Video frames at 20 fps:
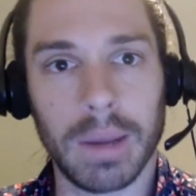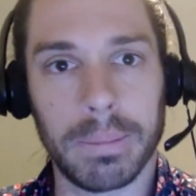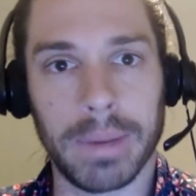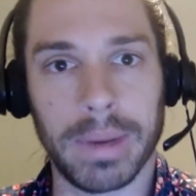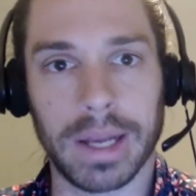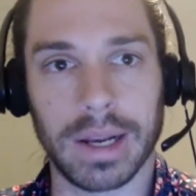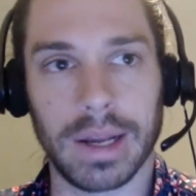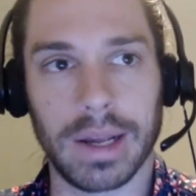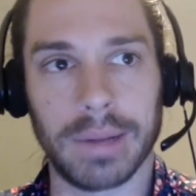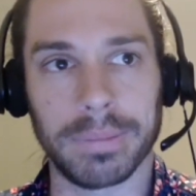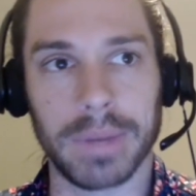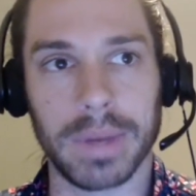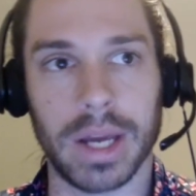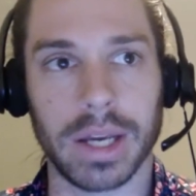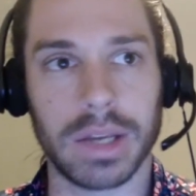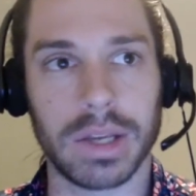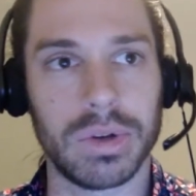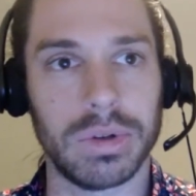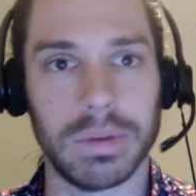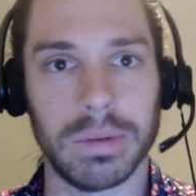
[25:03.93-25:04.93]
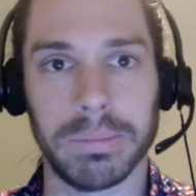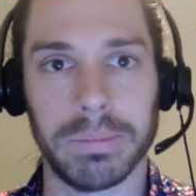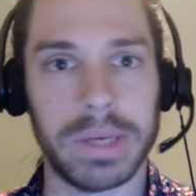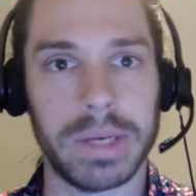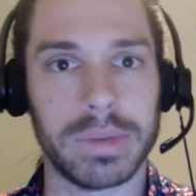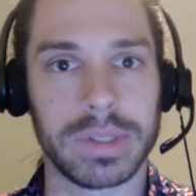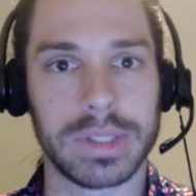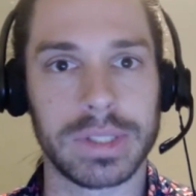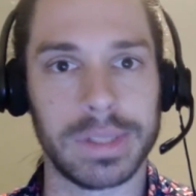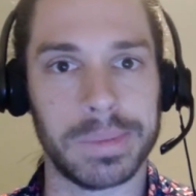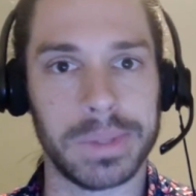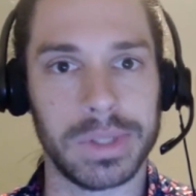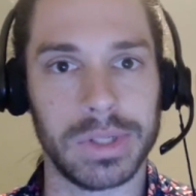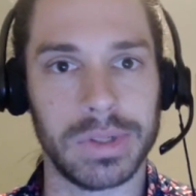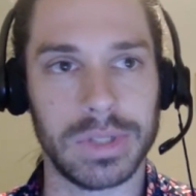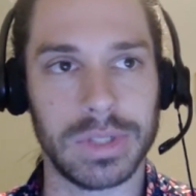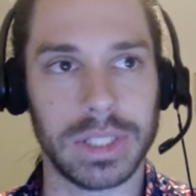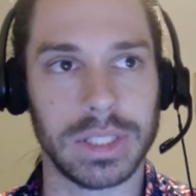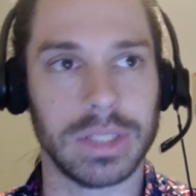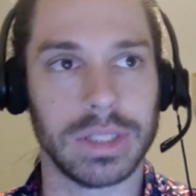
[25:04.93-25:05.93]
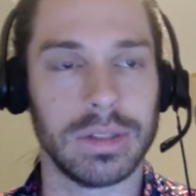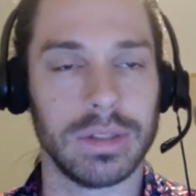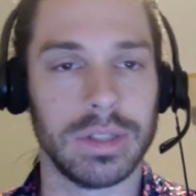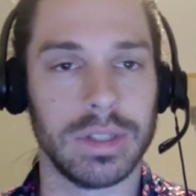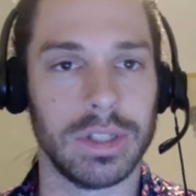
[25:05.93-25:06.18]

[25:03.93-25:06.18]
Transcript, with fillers: But I couldn't be with someone who didn't,